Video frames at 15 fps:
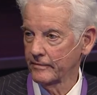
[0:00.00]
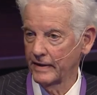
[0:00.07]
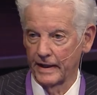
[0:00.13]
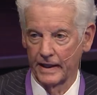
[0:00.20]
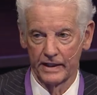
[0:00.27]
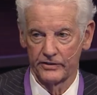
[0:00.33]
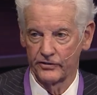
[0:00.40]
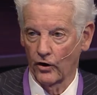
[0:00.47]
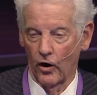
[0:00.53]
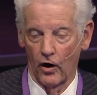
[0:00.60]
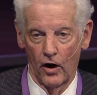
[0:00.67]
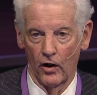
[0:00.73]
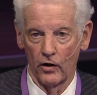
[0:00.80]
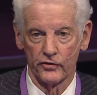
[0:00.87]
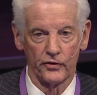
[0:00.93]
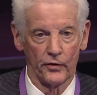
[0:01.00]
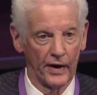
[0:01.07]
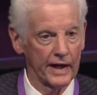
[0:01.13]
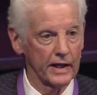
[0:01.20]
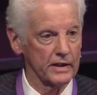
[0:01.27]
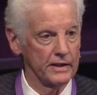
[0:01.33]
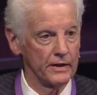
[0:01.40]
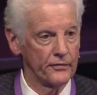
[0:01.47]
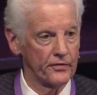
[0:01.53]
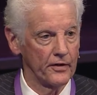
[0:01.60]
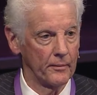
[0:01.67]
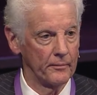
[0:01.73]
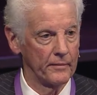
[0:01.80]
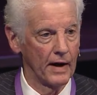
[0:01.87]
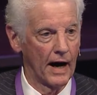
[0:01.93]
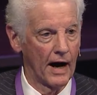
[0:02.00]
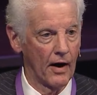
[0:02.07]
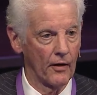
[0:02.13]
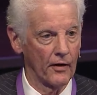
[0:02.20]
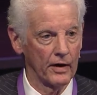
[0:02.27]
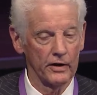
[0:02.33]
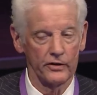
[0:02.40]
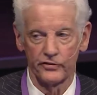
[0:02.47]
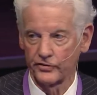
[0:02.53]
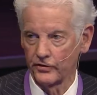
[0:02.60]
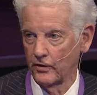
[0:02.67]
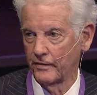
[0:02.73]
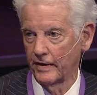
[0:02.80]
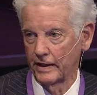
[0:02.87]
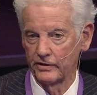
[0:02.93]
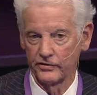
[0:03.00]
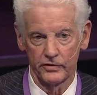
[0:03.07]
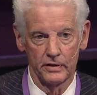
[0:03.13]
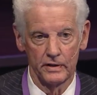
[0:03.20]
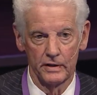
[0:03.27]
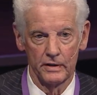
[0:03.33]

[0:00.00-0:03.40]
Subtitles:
It's all directly from our surveys